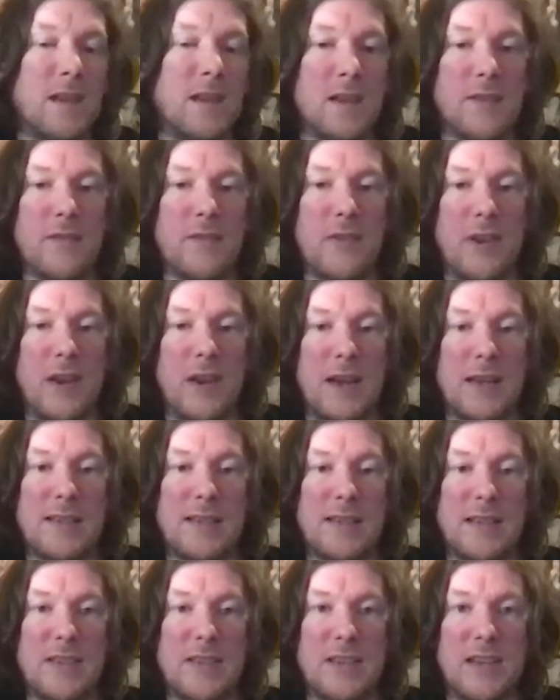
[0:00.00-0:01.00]
for the
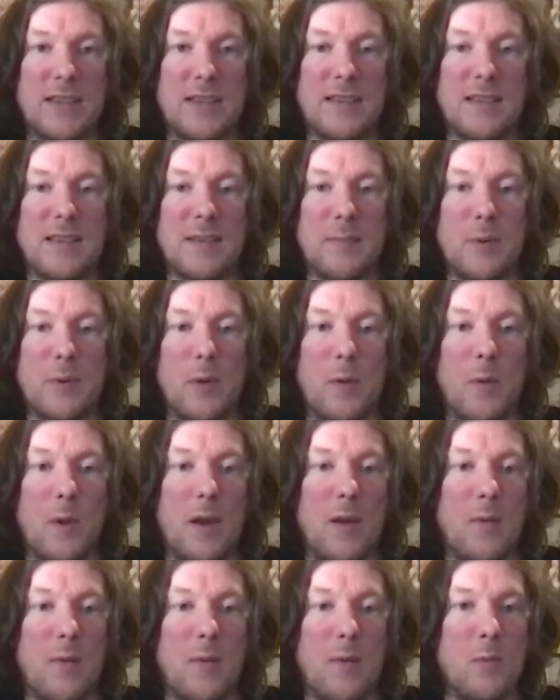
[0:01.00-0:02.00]
next 6 years, to the point
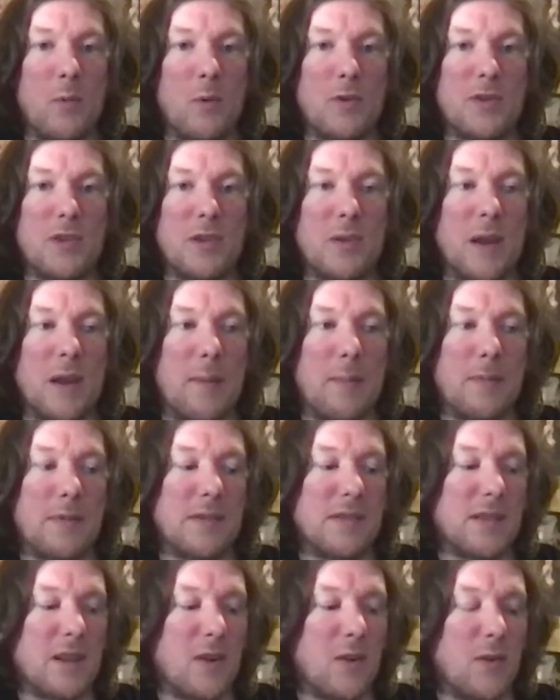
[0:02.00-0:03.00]
where World War II
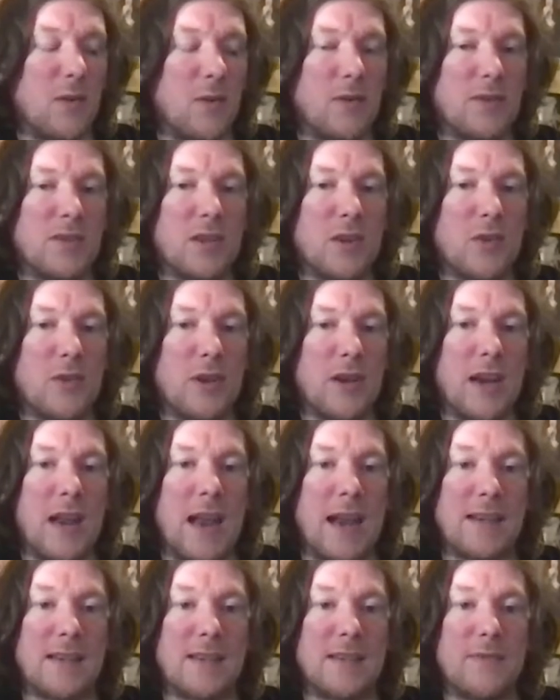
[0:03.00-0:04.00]
happens. So the
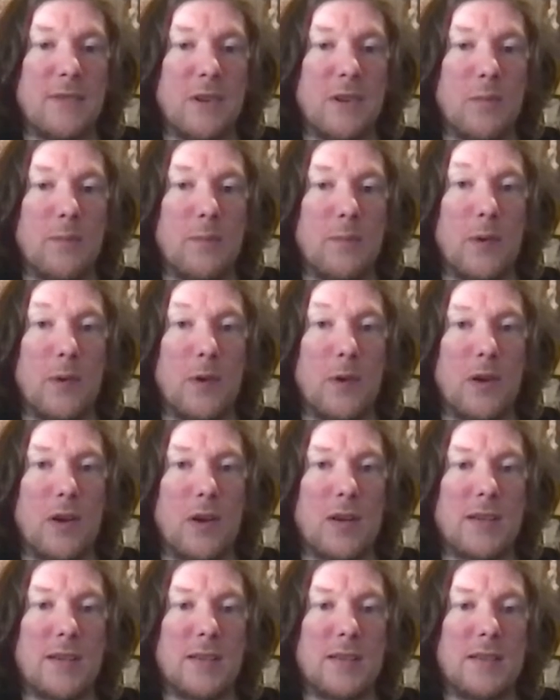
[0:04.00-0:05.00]
next few
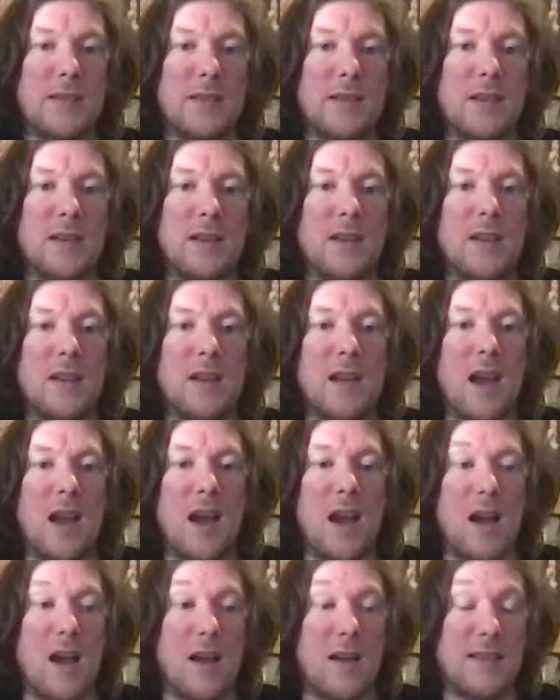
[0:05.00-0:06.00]
books
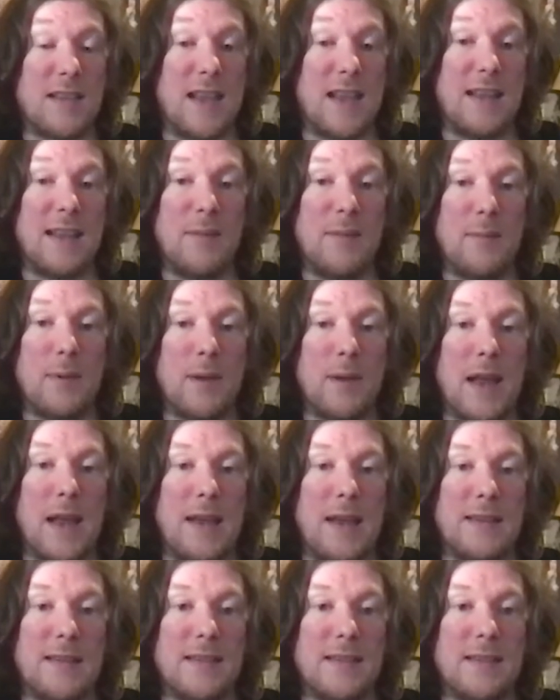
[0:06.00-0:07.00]
are taking
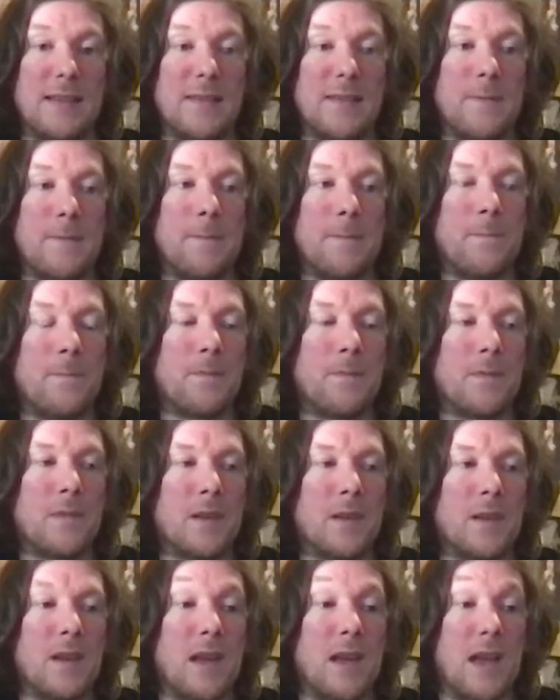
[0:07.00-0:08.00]
place
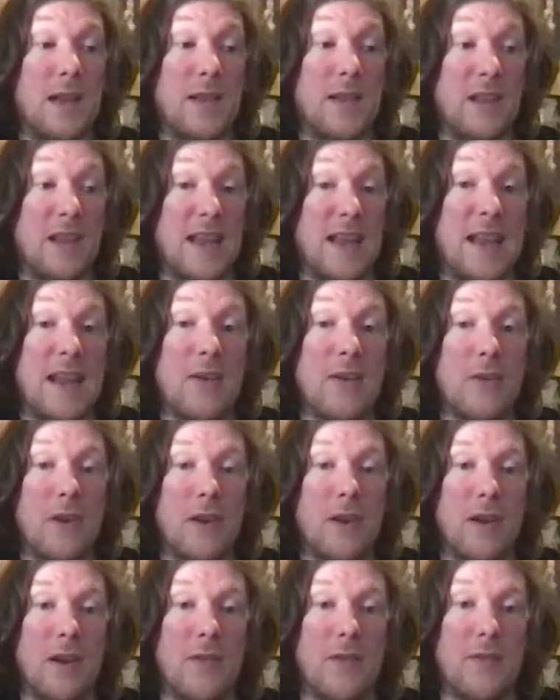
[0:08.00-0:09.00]
in the
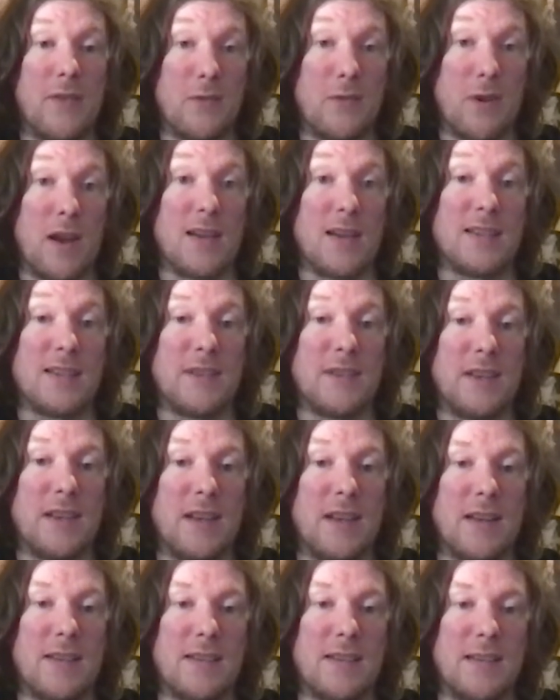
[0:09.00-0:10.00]
era of the rise of the
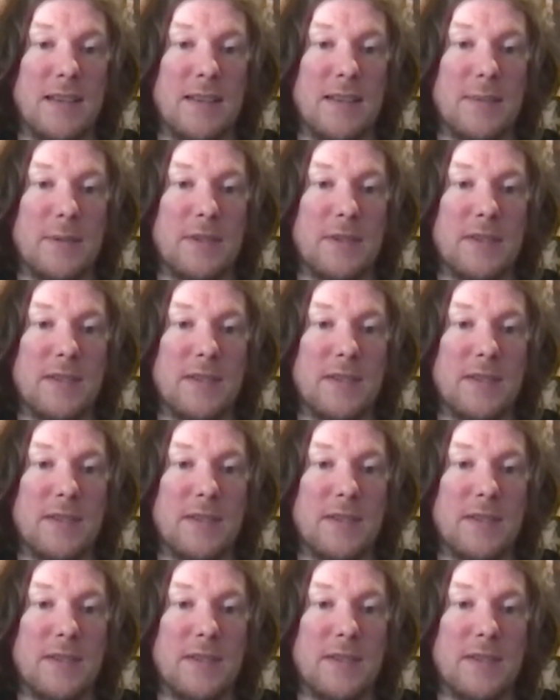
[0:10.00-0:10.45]
Nazis, which is